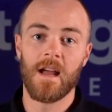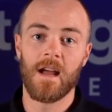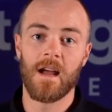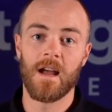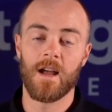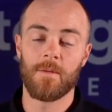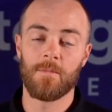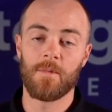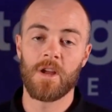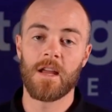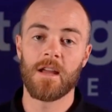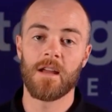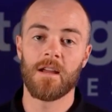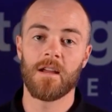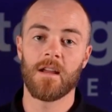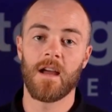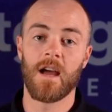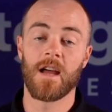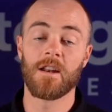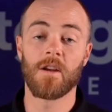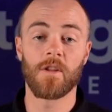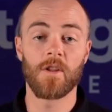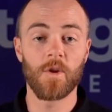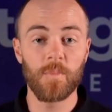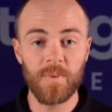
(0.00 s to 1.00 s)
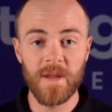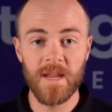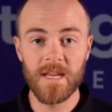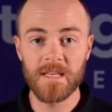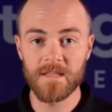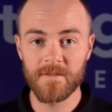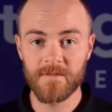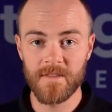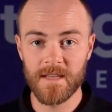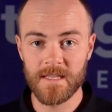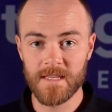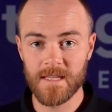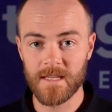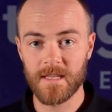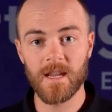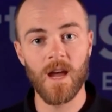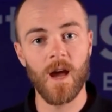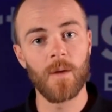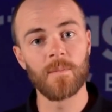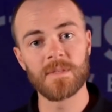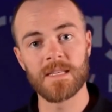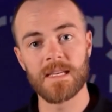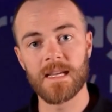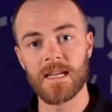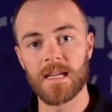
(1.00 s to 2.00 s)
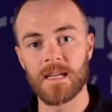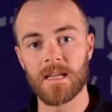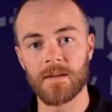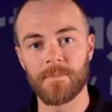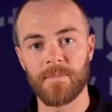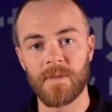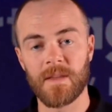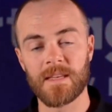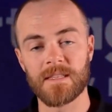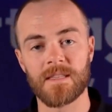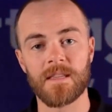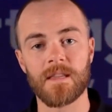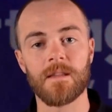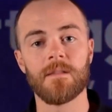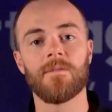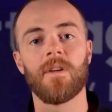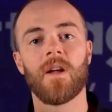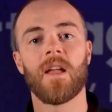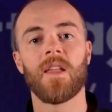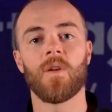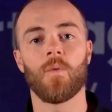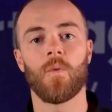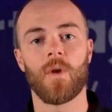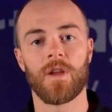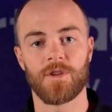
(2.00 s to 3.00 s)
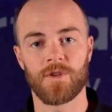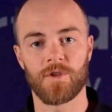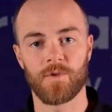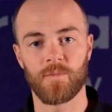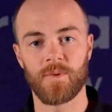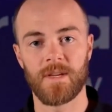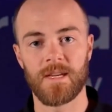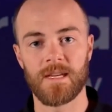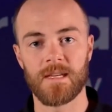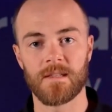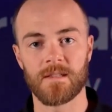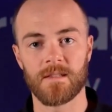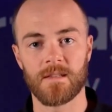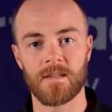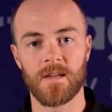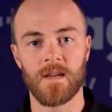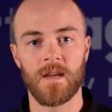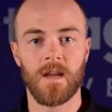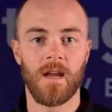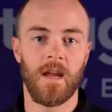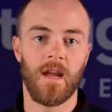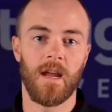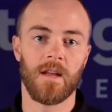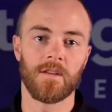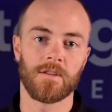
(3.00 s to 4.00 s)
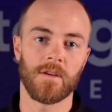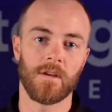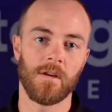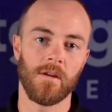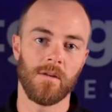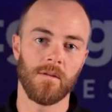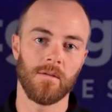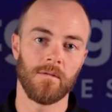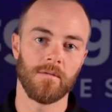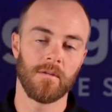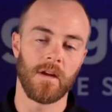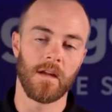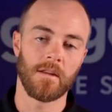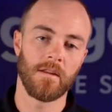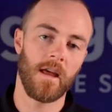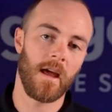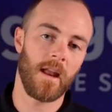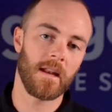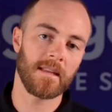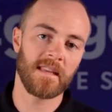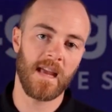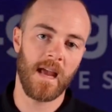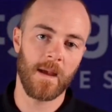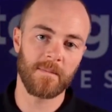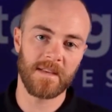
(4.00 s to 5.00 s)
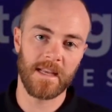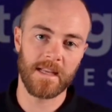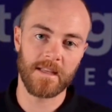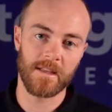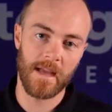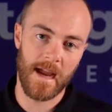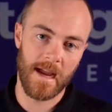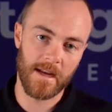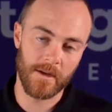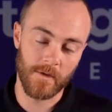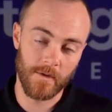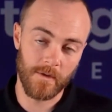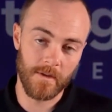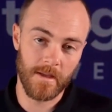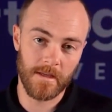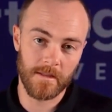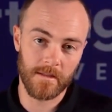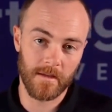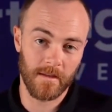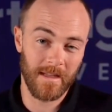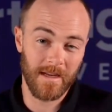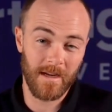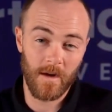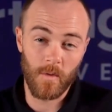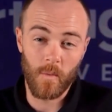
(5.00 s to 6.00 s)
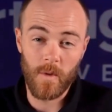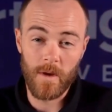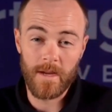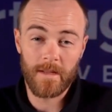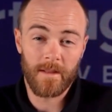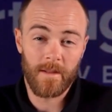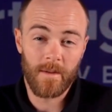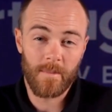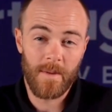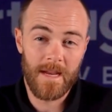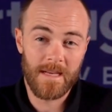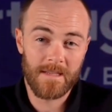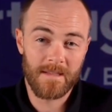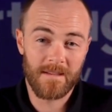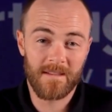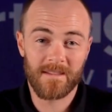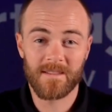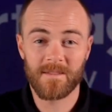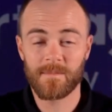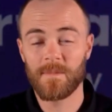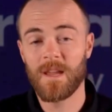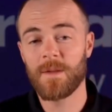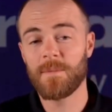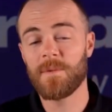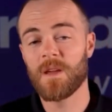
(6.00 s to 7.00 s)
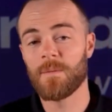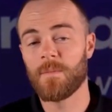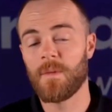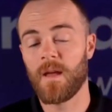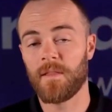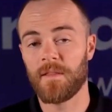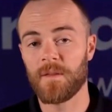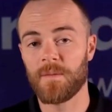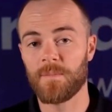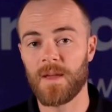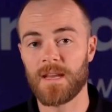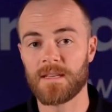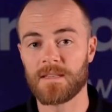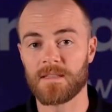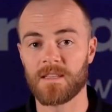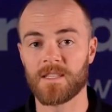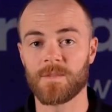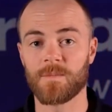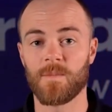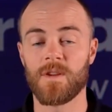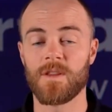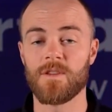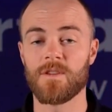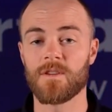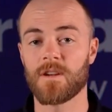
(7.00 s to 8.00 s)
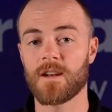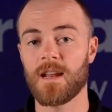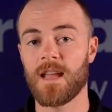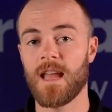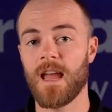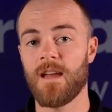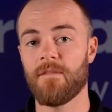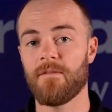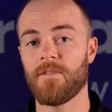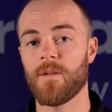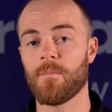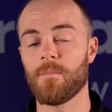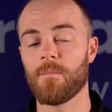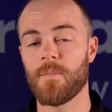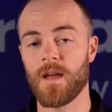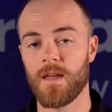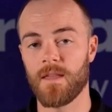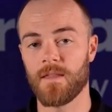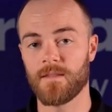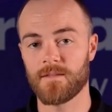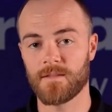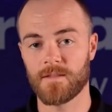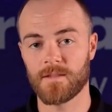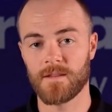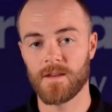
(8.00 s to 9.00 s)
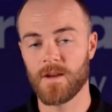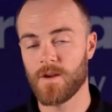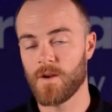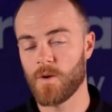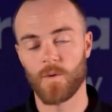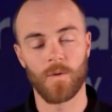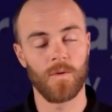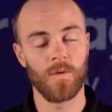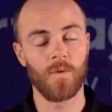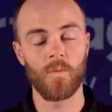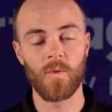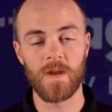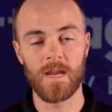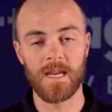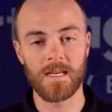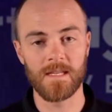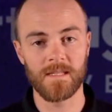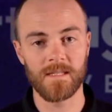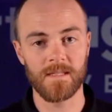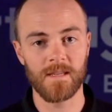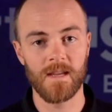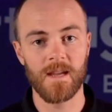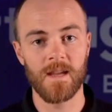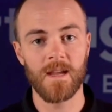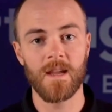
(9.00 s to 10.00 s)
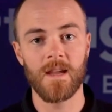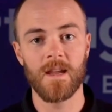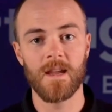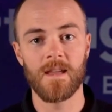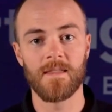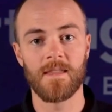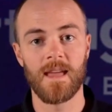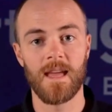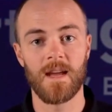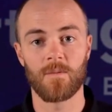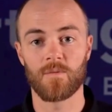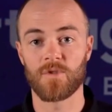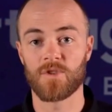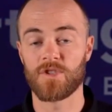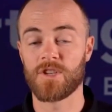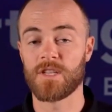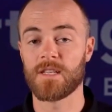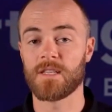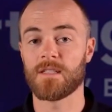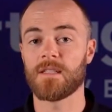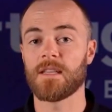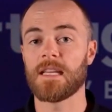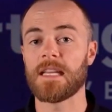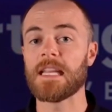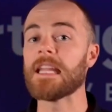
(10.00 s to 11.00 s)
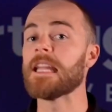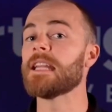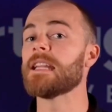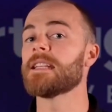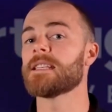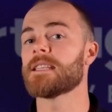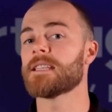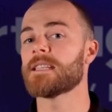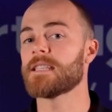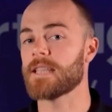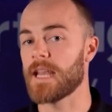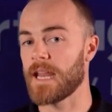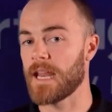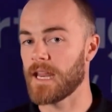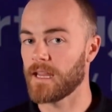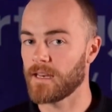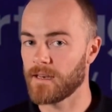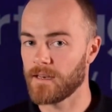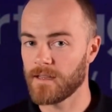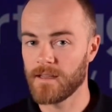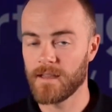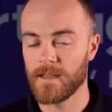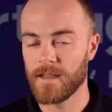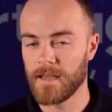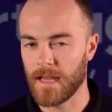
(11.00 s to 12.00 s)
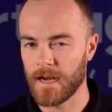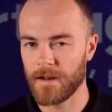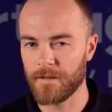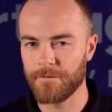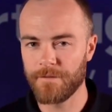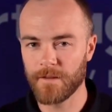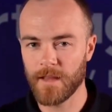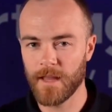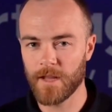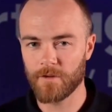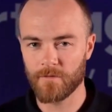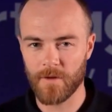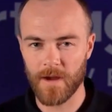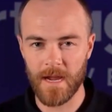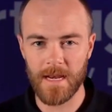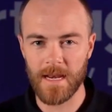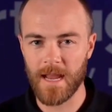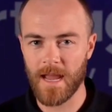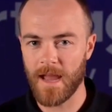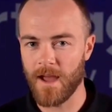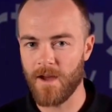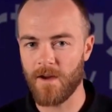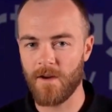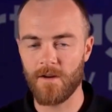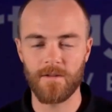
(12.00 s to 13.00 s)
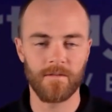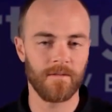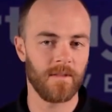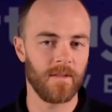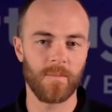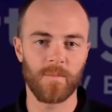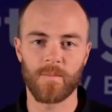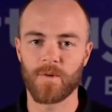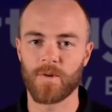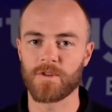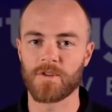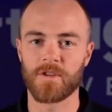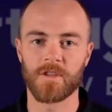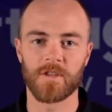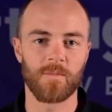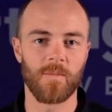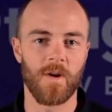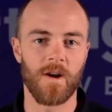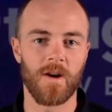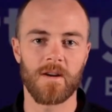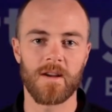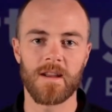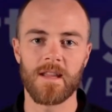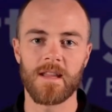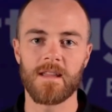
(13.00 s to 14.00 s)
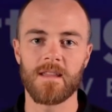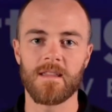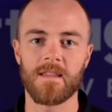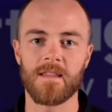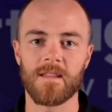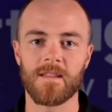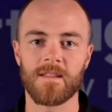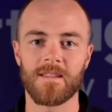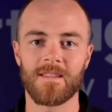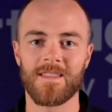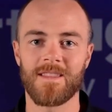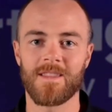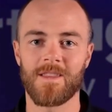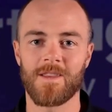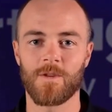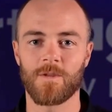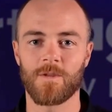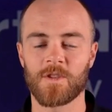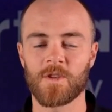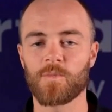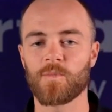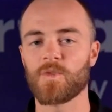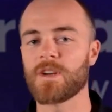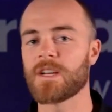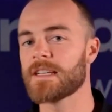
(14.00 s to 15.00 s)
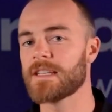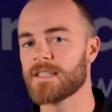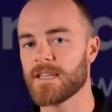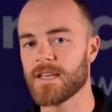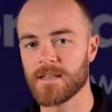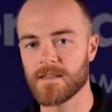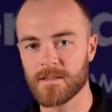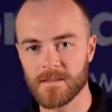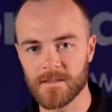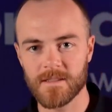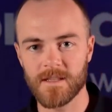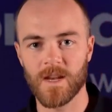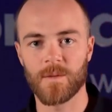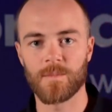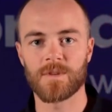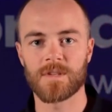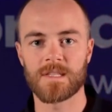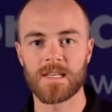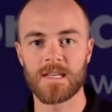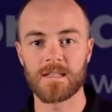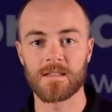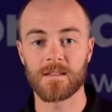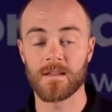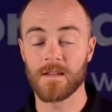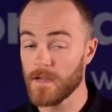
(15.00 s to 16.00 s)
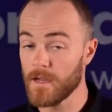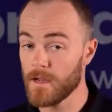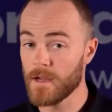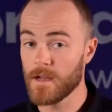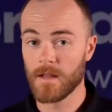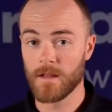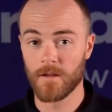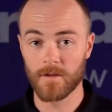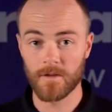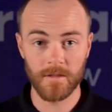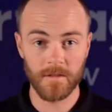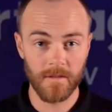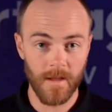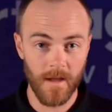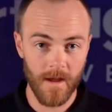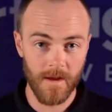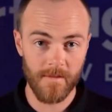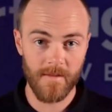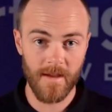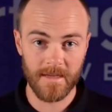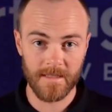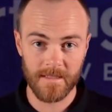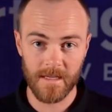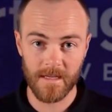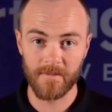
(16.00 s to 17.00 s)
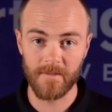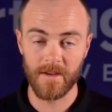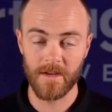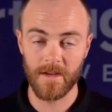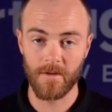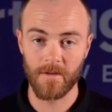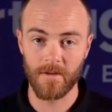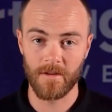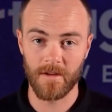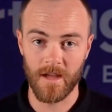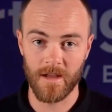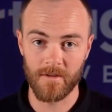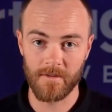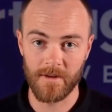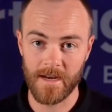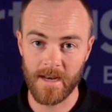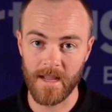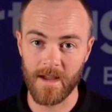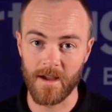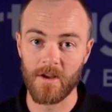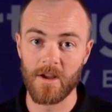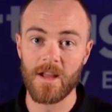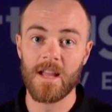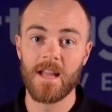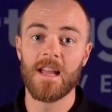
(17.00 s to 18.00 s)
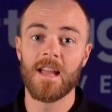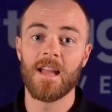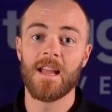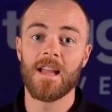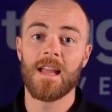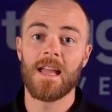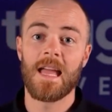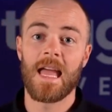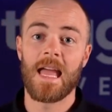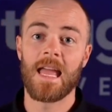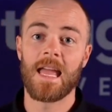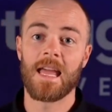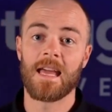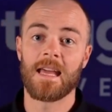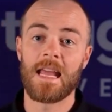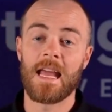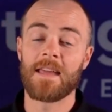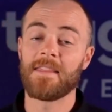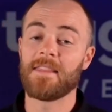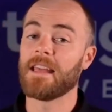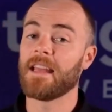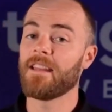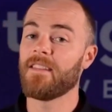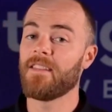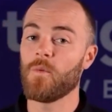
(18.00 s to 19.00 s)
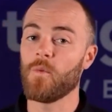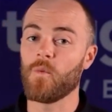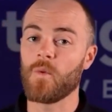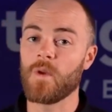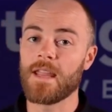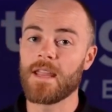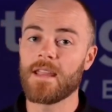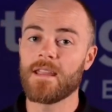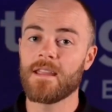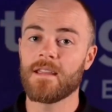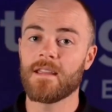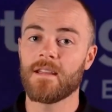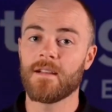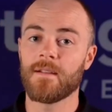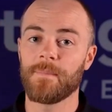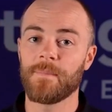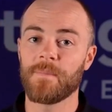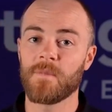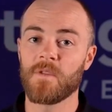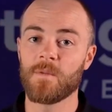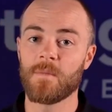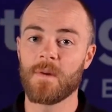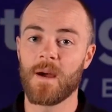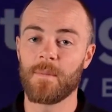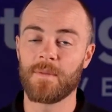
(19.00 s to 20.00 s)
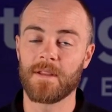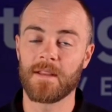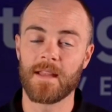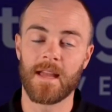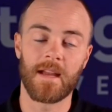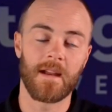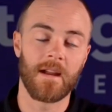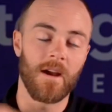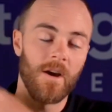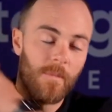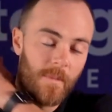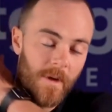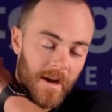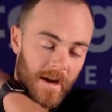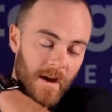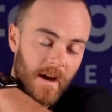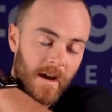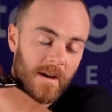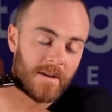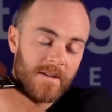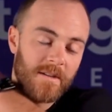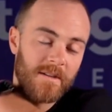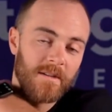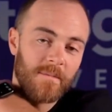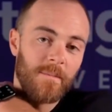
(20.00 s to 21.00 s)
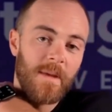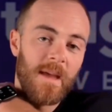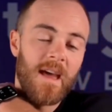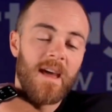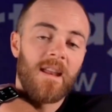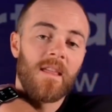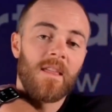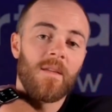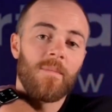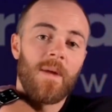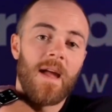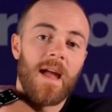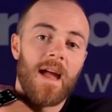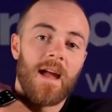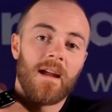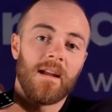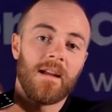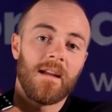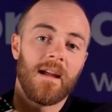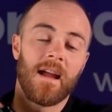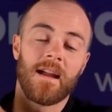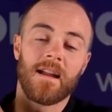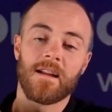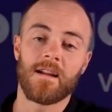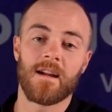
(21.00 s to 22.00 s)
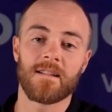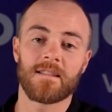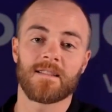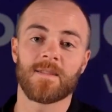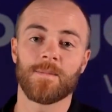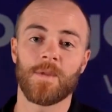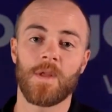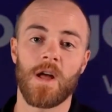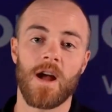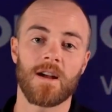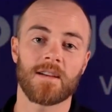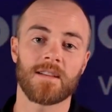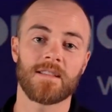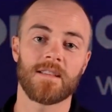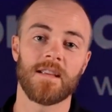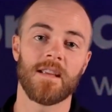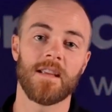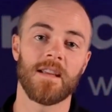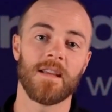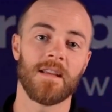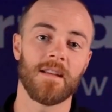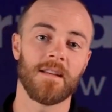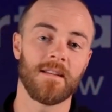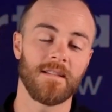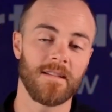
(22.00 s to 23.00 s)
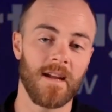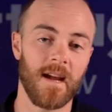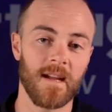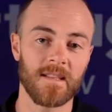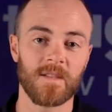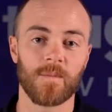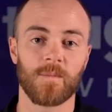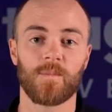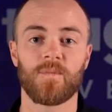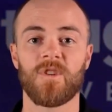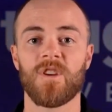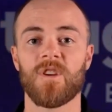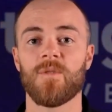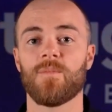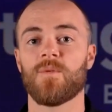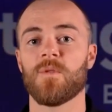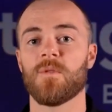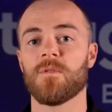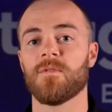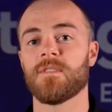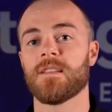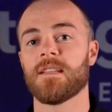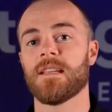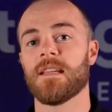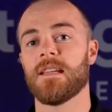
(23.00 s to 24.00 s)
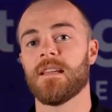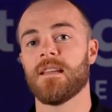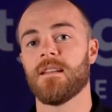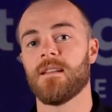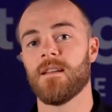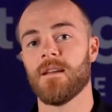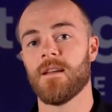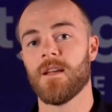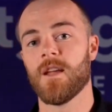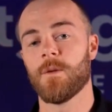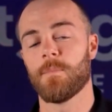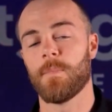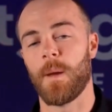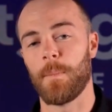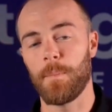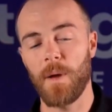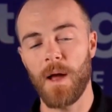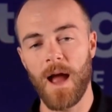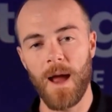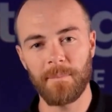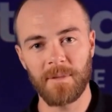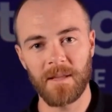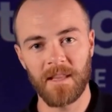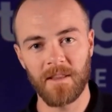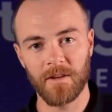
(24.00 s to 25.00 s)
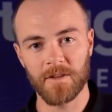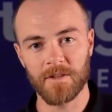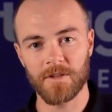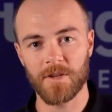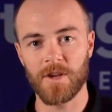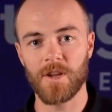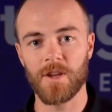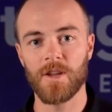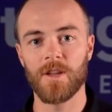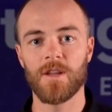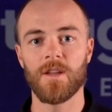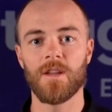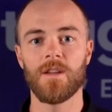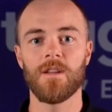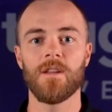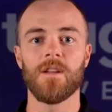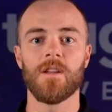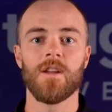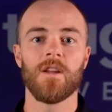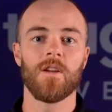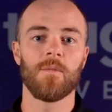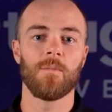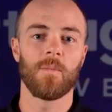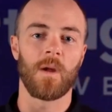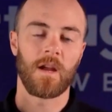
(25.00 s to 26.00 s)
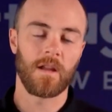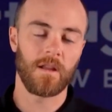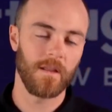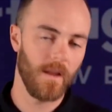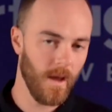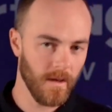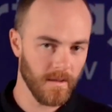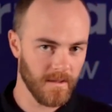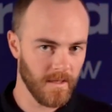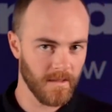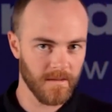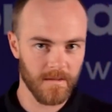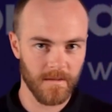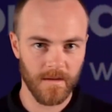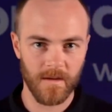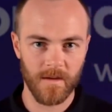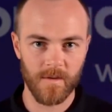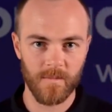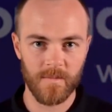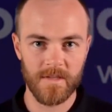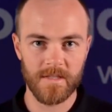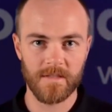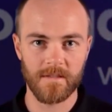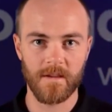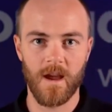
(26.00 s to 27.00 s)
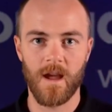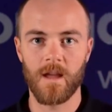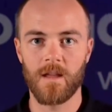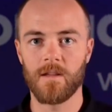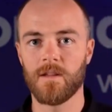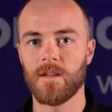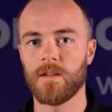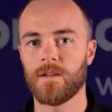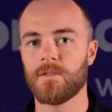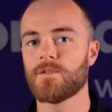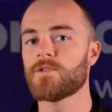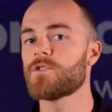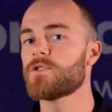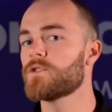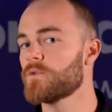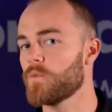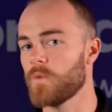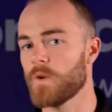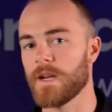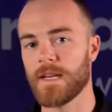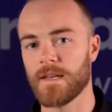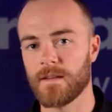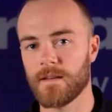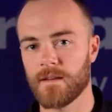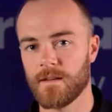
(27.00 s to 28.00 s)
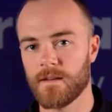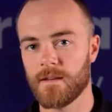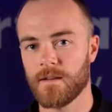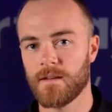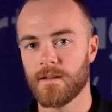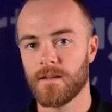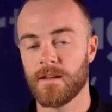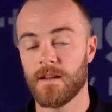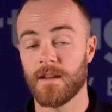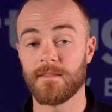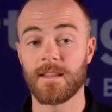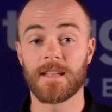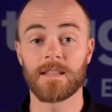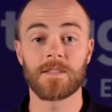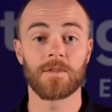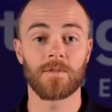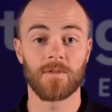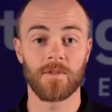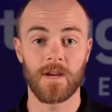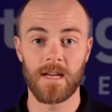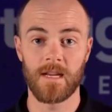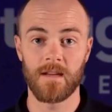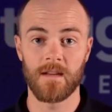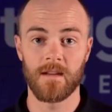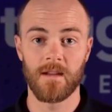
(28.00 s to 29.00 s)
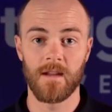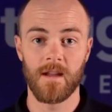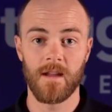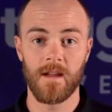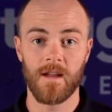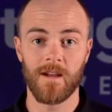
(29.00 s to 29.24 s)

Another piece of this that comes in is the evaluation piece. And so a lot of times I do this on like a weekly basis, maybe a monthly basis, but you're going to have the months or the weeks that were just insane. And I feel like right now, the purchase market, the spring season, summer season, there's a lot of activity going on right now. And at the end of the week, you might be like, oh my gosh, pat on the back. I got some locks in, got some pre-approvals in. My pipeline looks good. My closings are going to be solid. Sweet. And that's great.